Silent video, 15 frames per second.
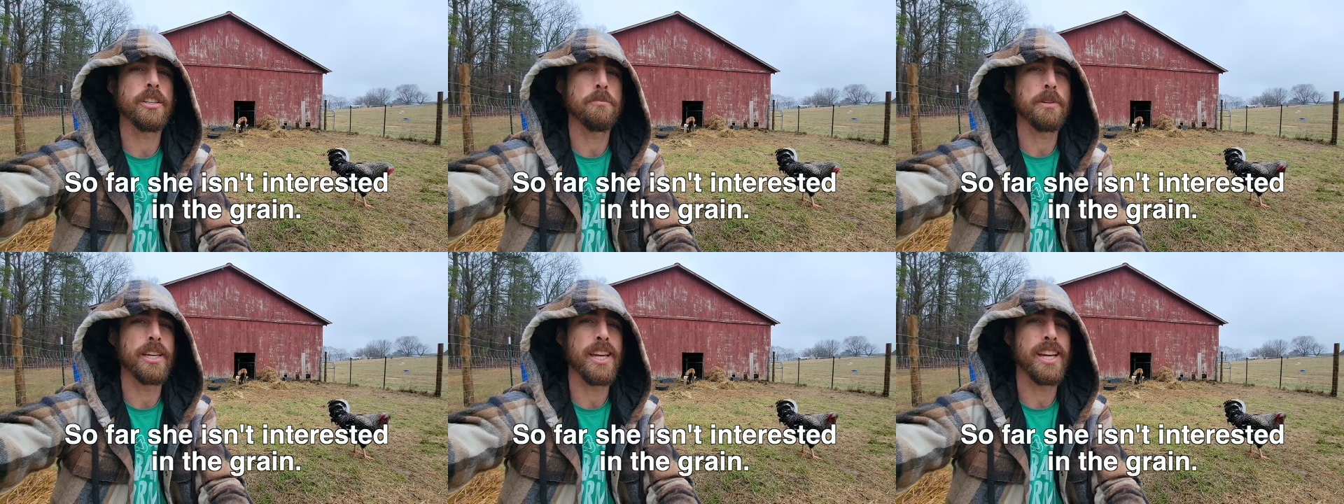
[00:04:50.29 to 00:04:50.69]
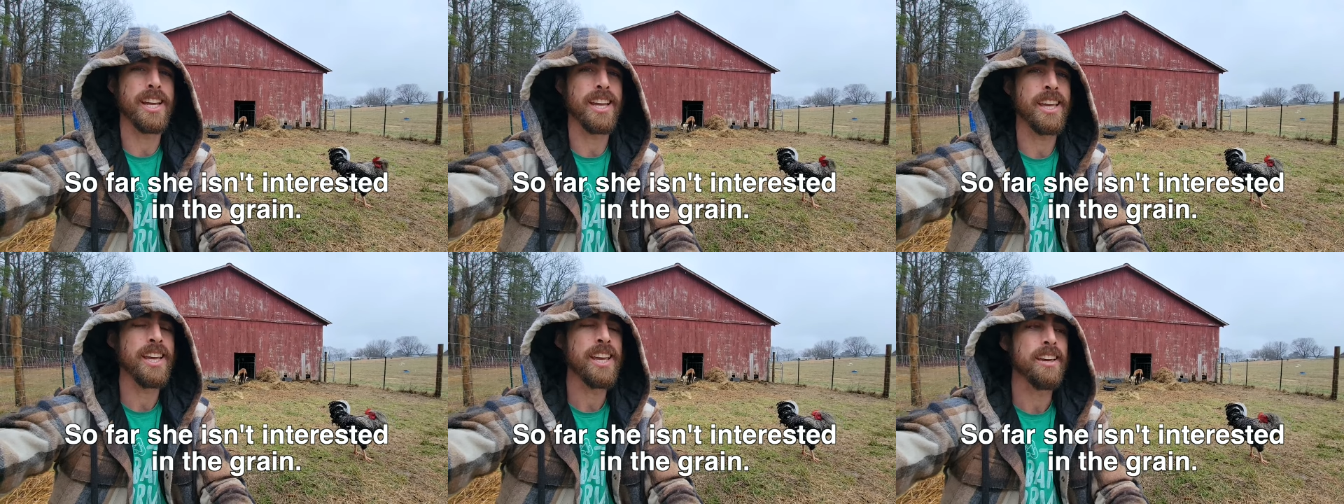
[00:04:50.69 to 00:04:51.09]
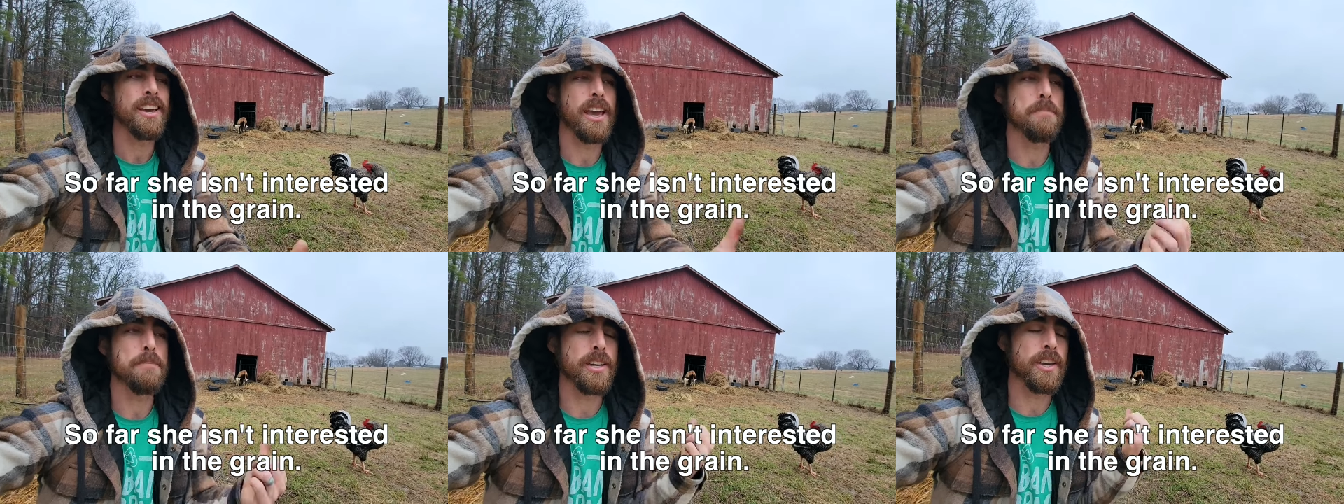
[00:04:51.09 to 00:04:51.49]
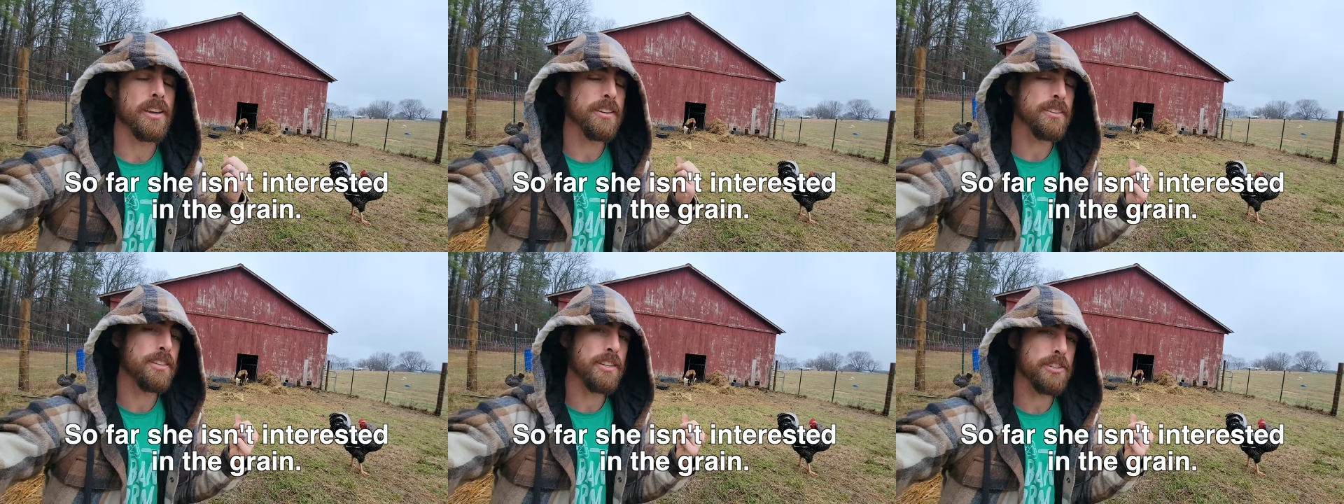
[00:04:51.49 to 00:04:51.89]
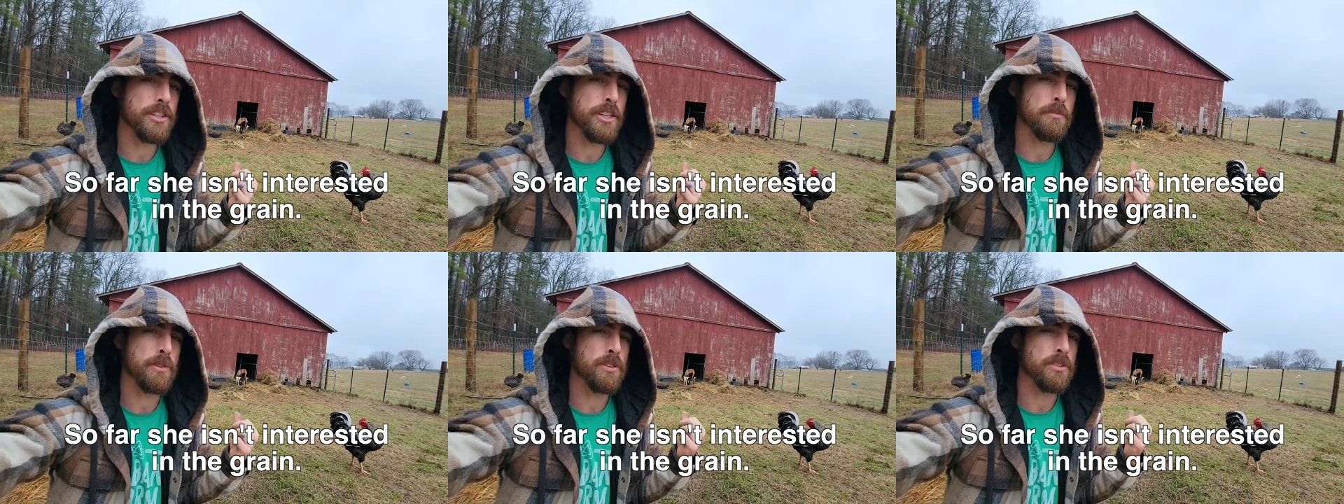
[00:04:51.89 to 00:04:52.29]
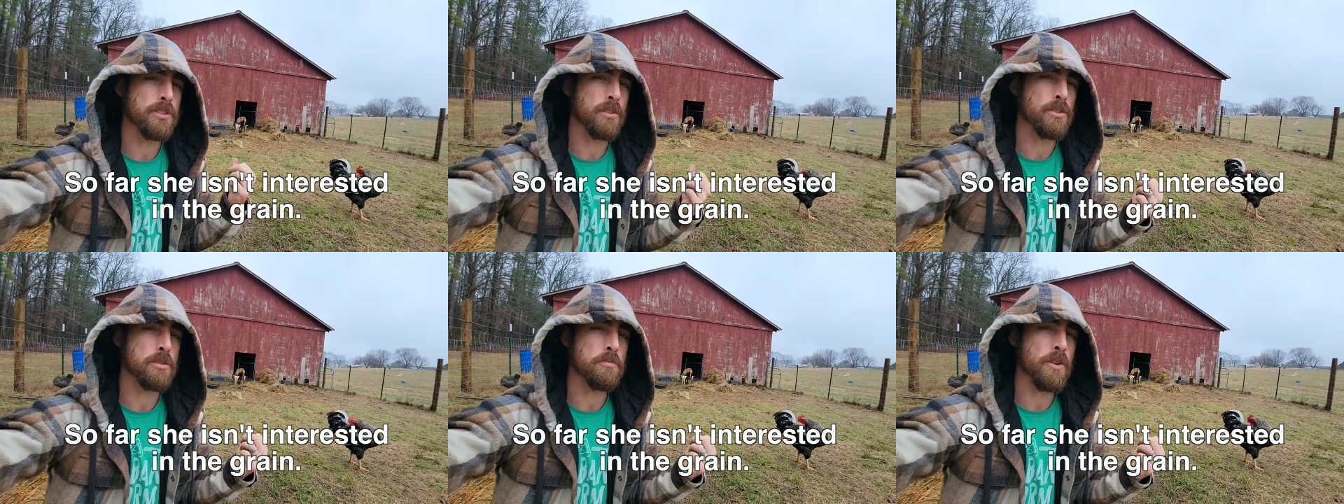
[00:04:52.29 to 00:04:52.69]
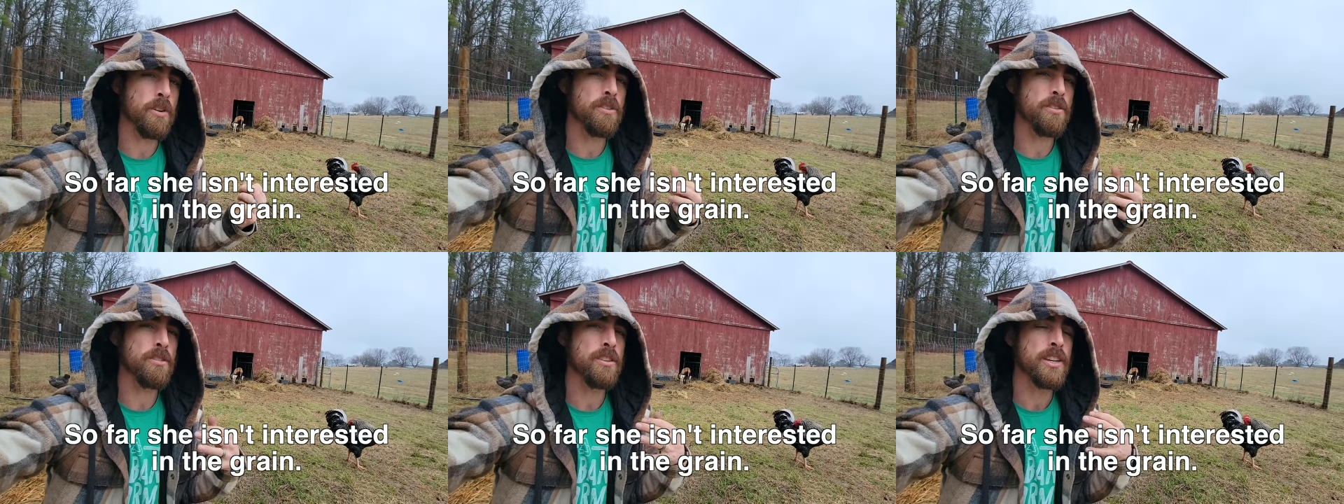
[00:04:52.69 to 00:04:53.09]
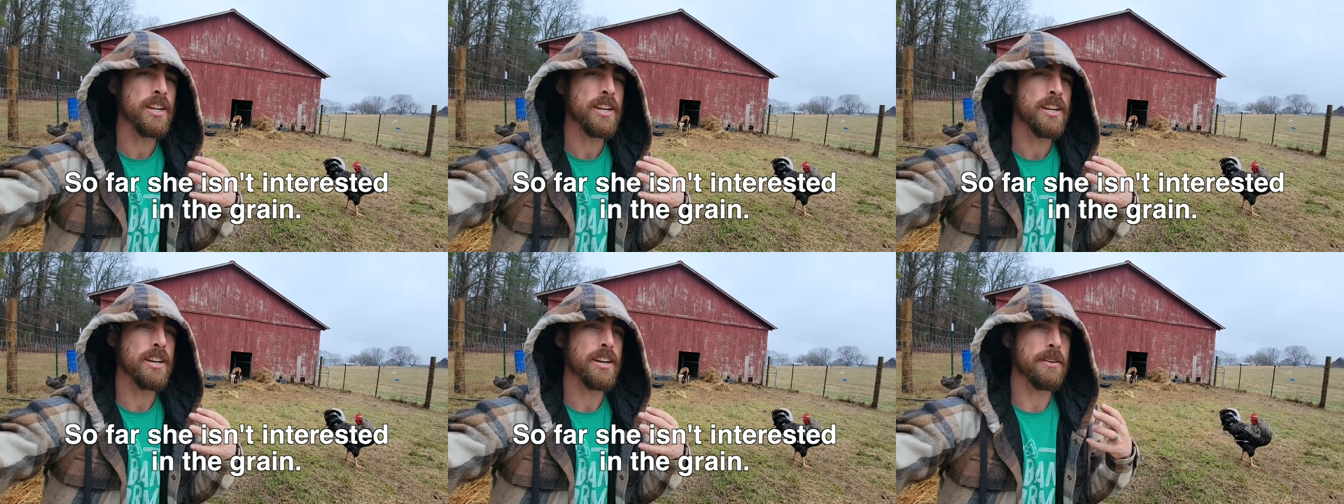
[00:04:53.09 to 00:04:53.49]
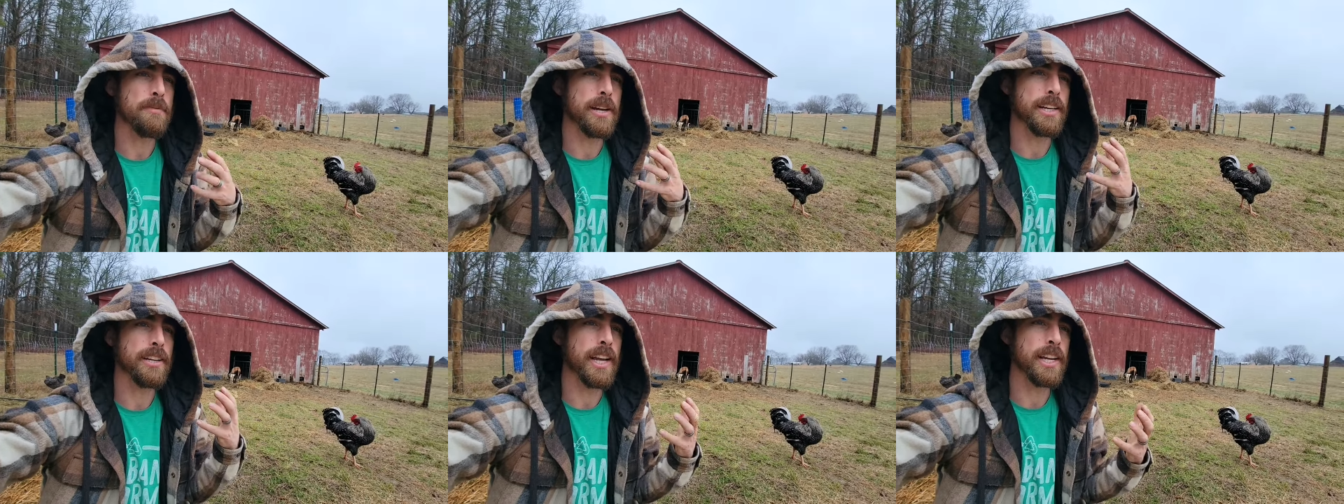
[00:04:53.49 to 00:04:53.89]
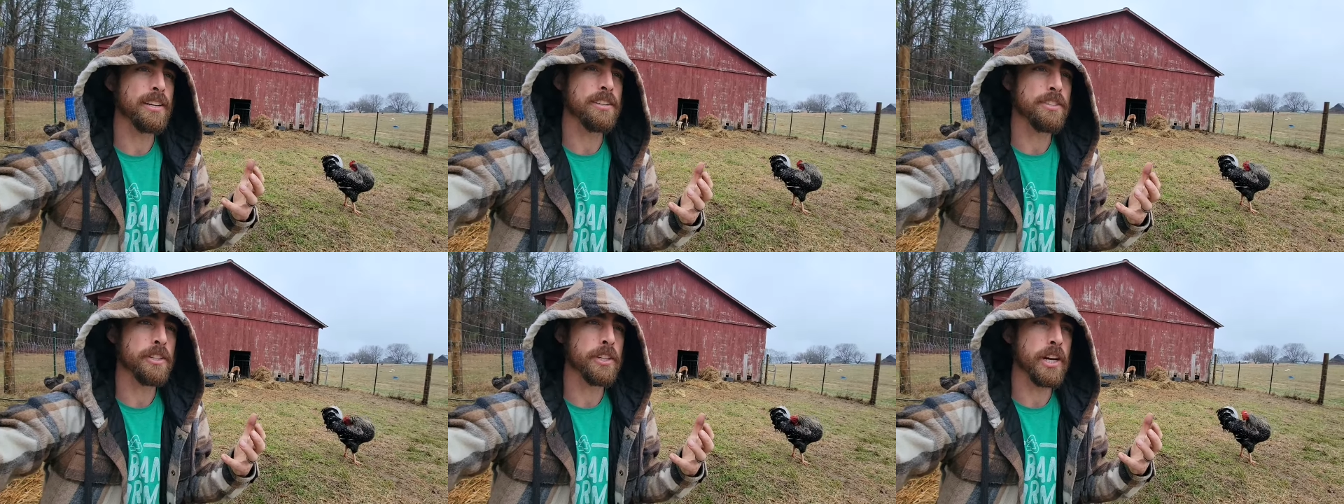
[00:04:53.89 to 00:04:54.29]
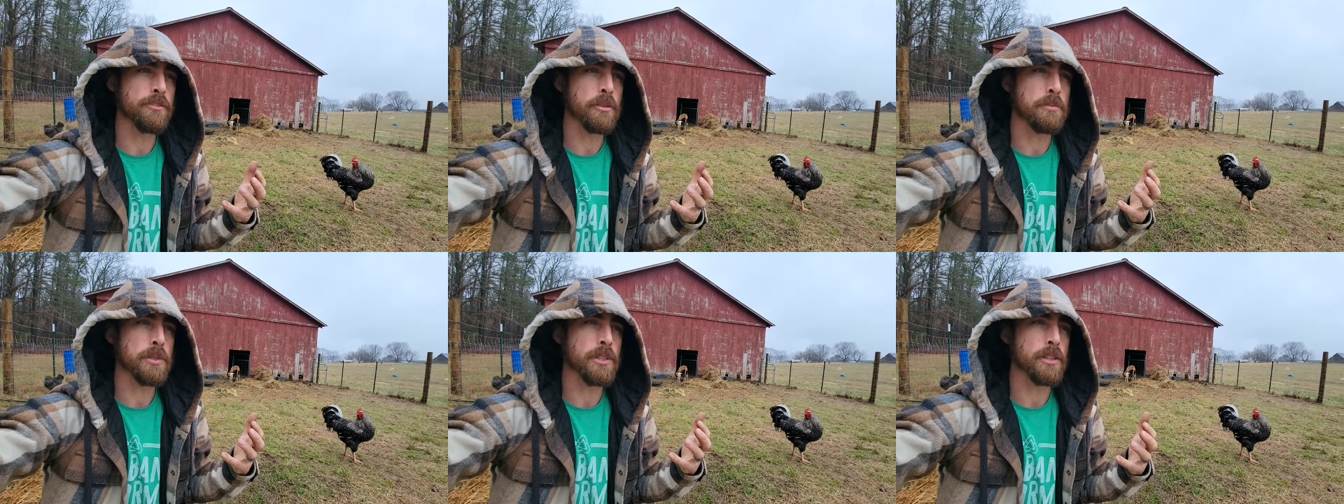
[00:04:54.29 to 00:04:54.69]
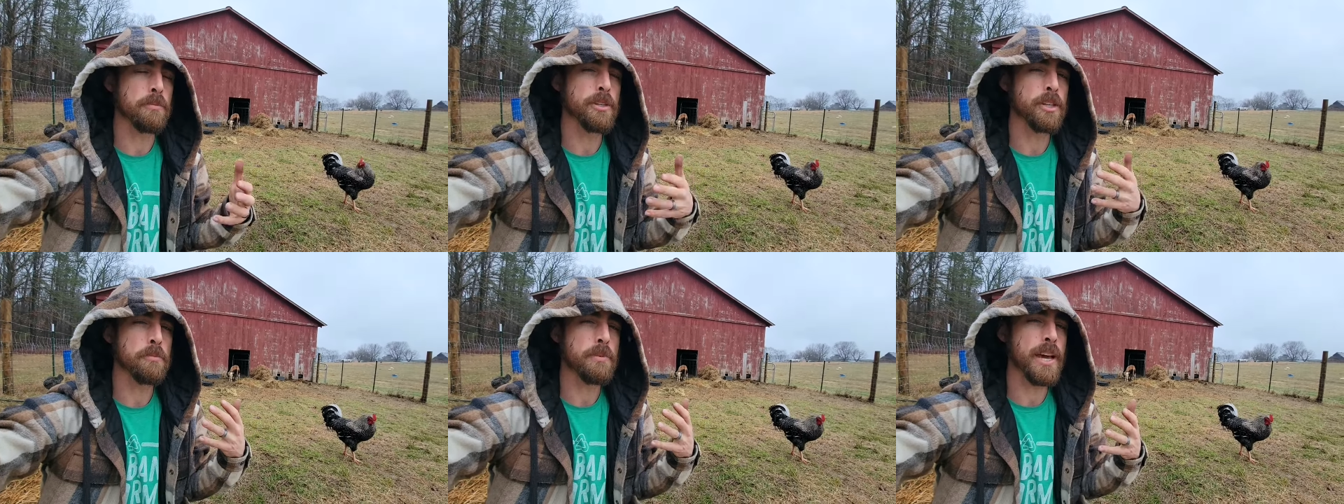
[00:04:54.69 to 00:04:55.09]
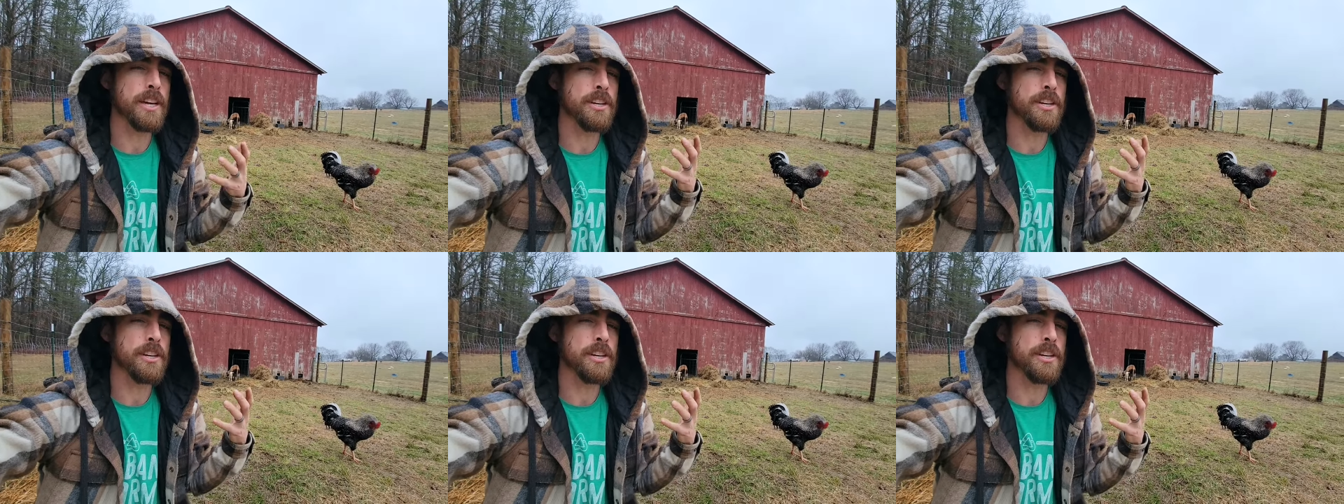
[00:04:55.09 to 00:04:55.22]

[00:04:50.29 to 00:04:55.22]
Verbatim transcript: the beginning. And because these sheep are so small, Um, I'd like to see her have a bigger milk bag.